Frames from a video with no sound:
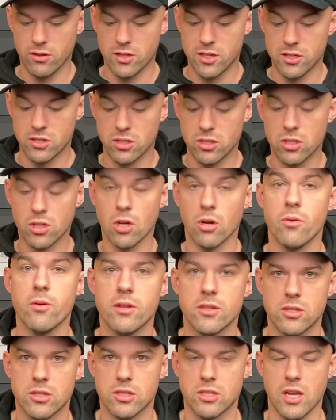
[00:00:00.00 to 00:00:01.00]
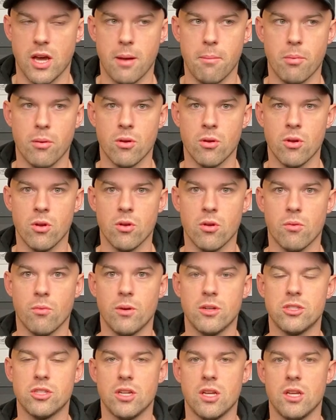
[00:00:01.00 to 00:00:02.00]
this current step,
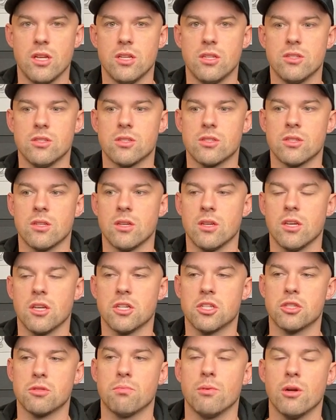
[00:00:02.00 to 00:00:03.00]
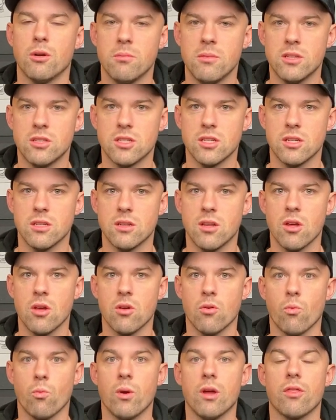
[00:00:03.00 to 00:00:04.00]
which is experimenting
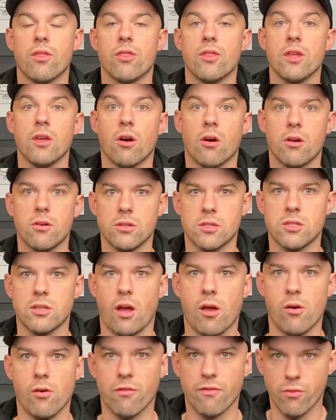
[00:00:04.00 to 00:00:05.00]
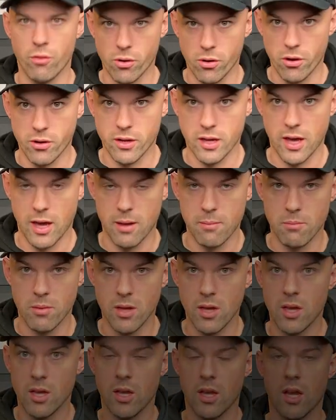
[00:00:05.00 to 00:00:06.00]
with the art style for our
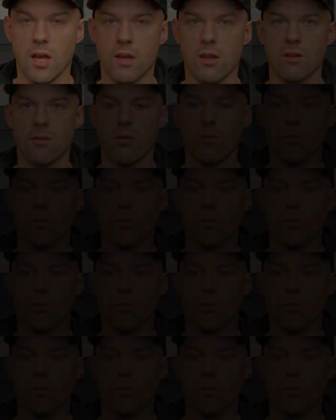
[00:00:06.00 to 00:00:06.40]
game.